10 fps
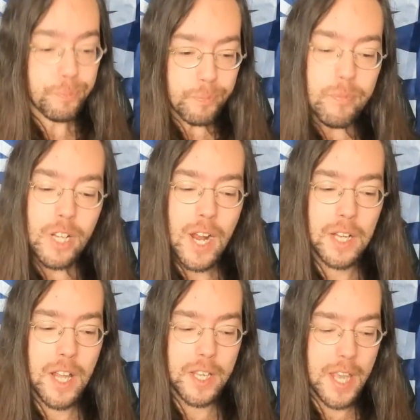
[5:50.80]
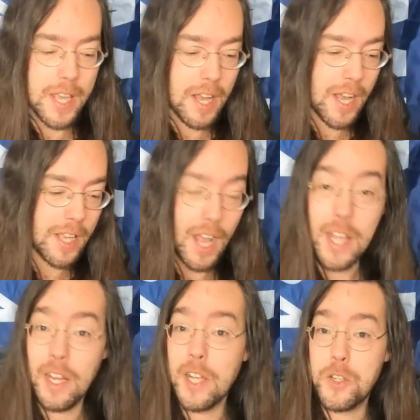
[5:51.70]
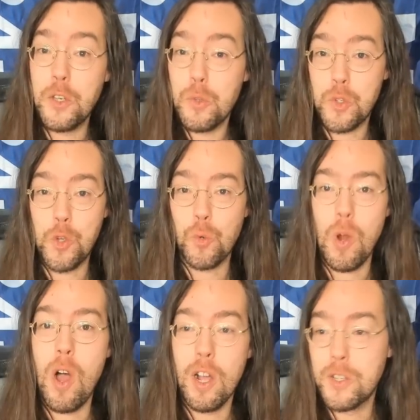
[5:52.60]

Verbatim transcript: I like AI. I like to use Grok